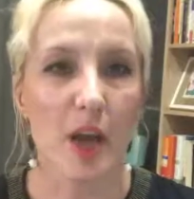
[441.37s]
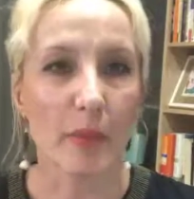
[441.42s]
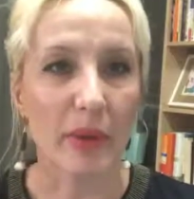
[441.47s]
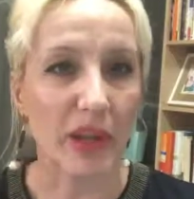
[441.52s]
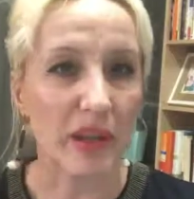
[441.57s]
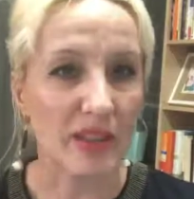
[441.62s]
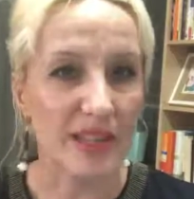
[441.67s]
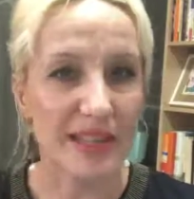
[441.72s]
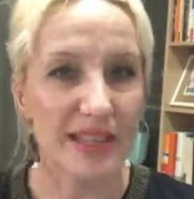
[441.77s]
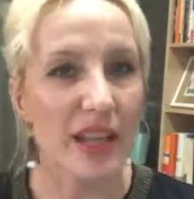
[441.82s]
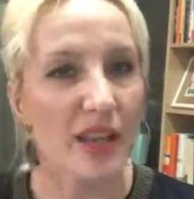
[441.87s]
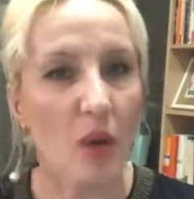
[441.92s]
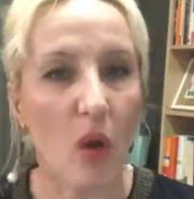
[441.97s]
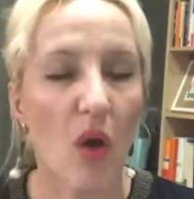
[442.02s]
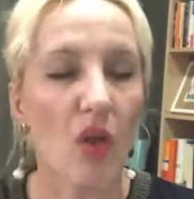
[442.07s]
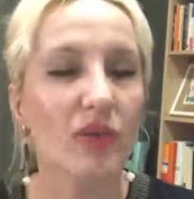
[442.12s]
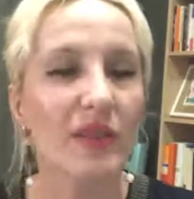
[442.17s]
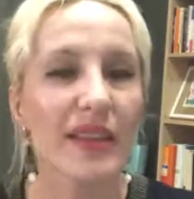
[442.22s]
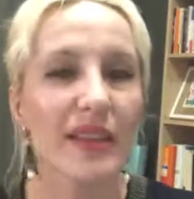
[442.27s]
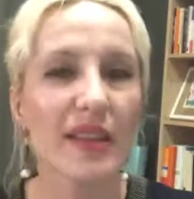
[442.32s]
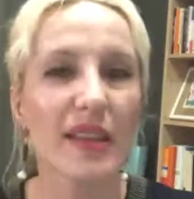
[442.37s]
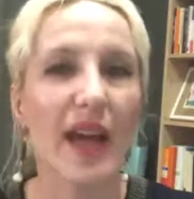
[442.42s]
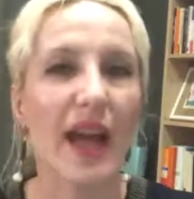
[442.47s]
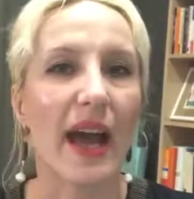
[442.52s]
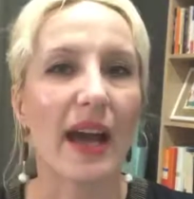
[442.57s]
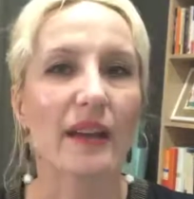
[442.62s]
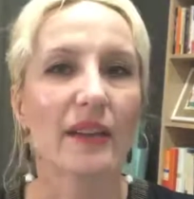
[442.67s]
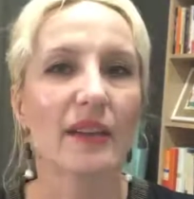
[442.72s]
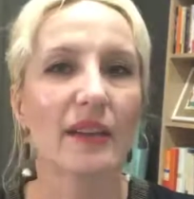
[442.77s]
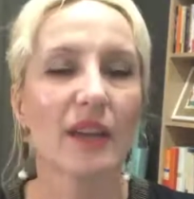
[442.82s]
because only
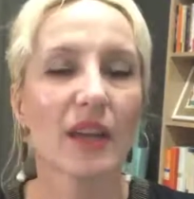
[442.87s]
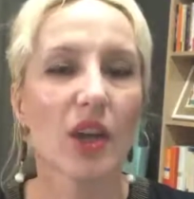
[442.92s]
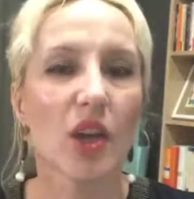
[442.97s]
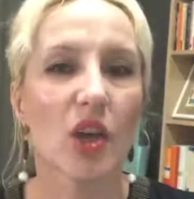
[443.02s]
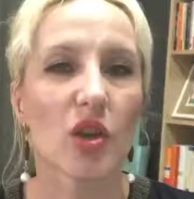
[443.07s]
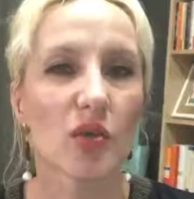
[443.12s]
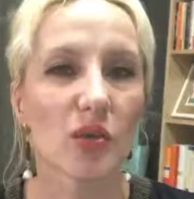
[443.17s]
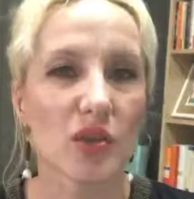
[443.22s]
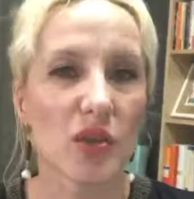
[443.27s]
then you